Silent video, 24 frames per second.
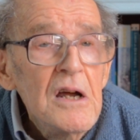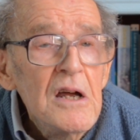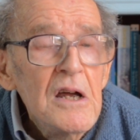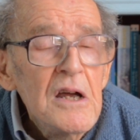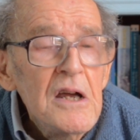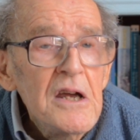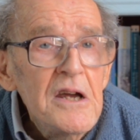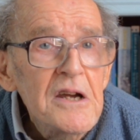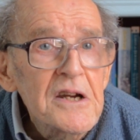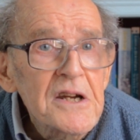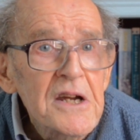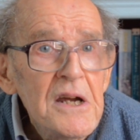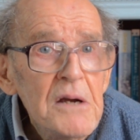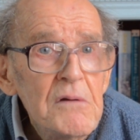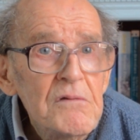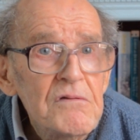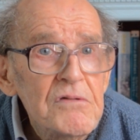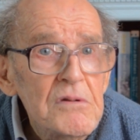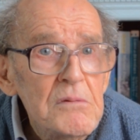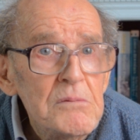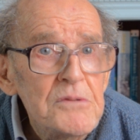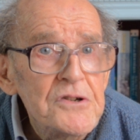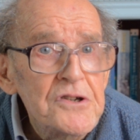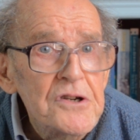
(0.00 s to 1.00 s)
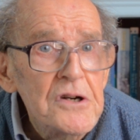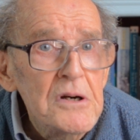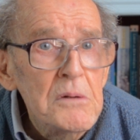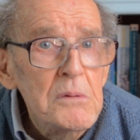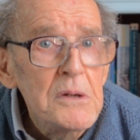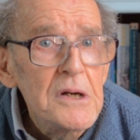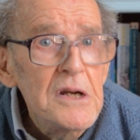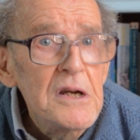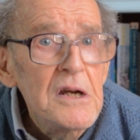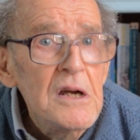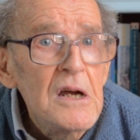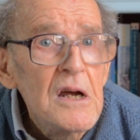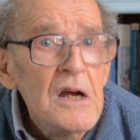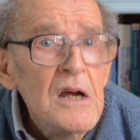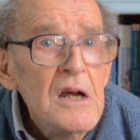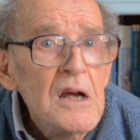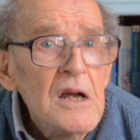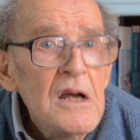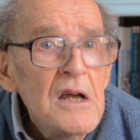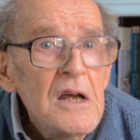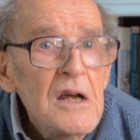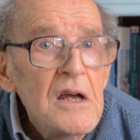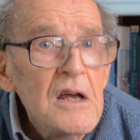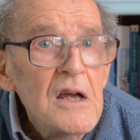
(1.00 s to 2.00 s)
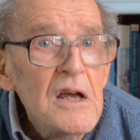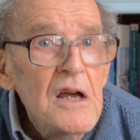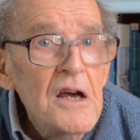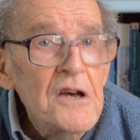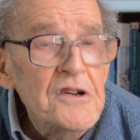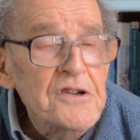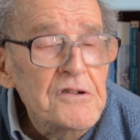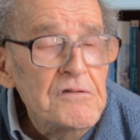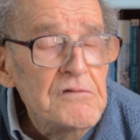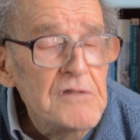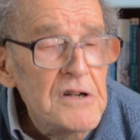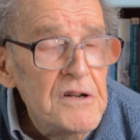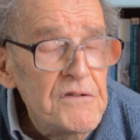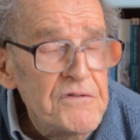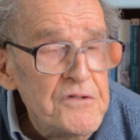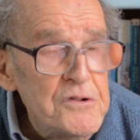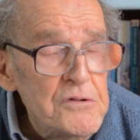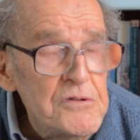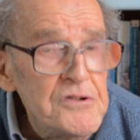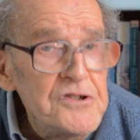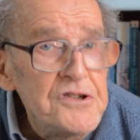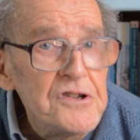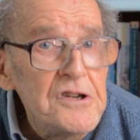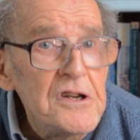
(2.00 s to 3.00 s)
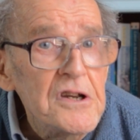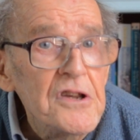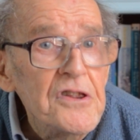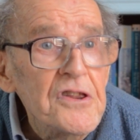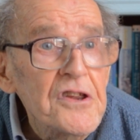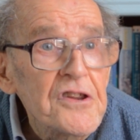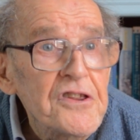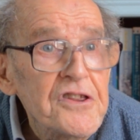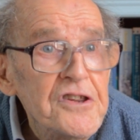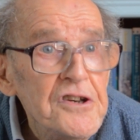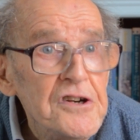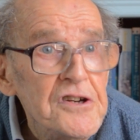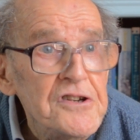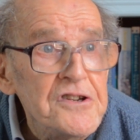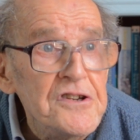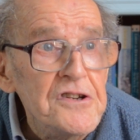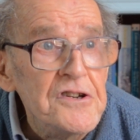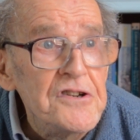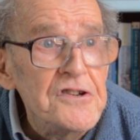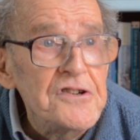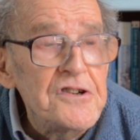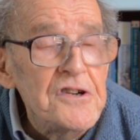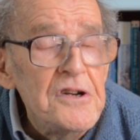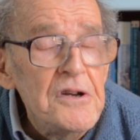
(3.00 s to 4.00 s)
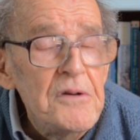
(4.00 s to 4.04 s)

He came from Germany as a refugee in the 30s.